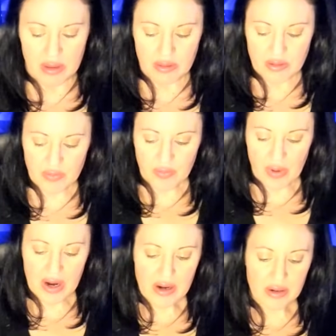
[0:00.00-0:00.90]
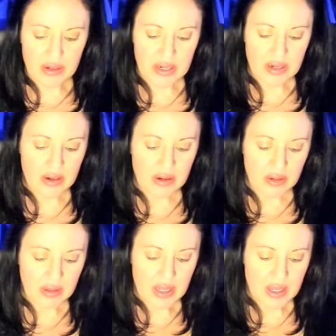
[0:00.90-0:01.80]
There's fire here.
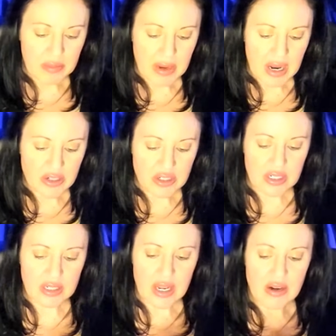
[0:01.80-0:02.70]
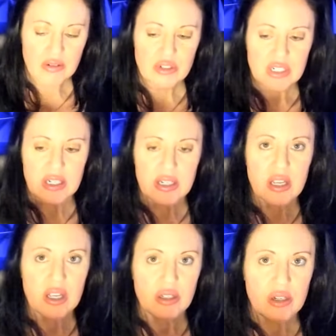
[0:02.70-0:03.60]
Okay, passion, energy,
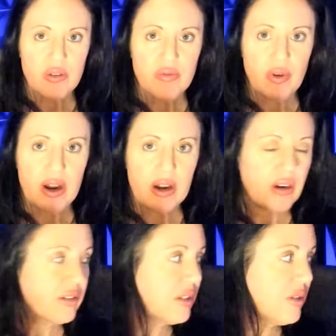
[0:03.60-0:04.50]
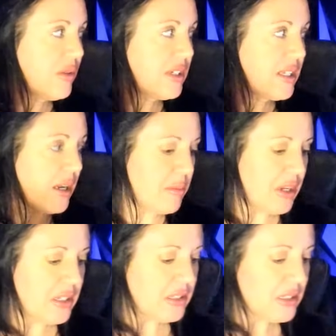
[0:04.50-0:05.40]
new fire, new
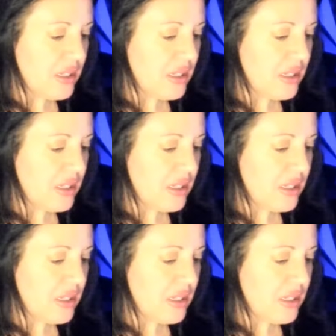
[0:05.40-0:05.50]
excitement.